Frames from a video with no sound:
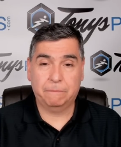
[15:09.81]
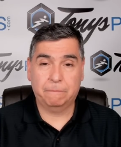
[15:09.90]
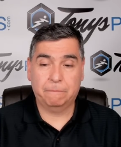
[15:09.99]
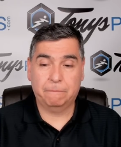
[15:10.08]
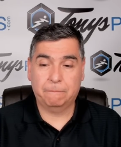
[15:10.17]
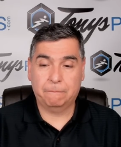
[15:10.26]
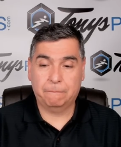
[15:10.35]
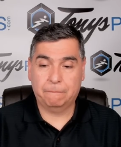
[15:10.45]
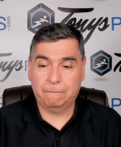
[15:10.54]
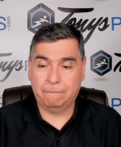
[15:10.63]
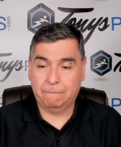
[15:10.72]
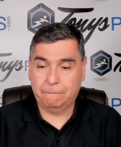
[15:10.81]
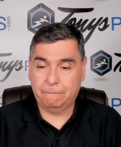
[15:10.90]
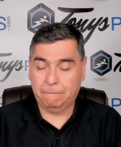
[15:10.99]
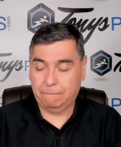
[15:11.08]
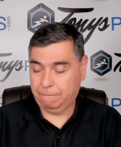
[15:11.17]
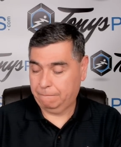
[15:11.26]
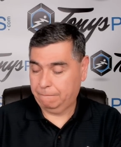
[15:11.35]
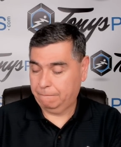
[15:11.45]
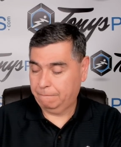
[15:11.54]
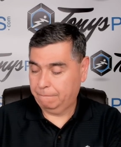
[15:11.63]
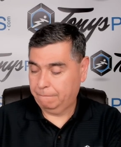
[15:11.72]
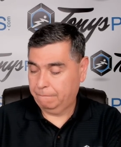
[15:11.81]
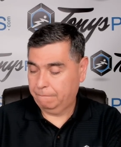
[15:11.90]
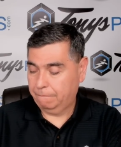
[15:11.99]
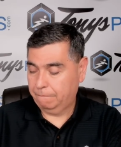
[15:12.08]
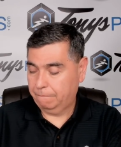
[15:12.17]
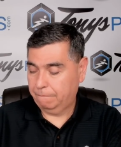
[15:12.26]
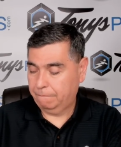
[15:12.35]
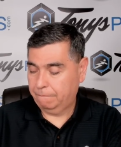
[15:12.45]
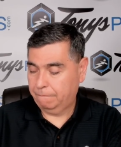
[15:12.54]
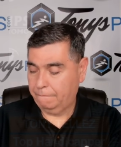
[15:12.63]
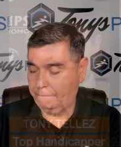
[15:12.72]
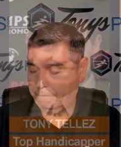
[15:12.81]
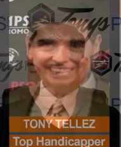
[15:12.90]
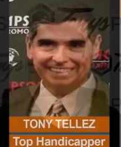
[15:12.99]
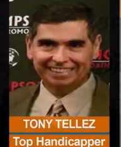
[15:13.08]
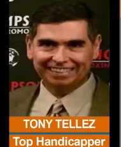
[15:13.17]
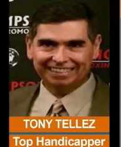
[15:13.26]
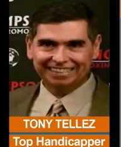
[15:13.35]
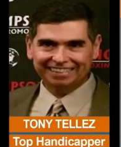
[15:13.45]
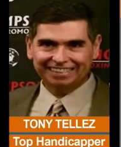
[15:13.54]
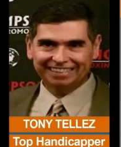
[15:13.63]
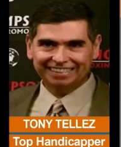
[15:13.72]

(no one is talking)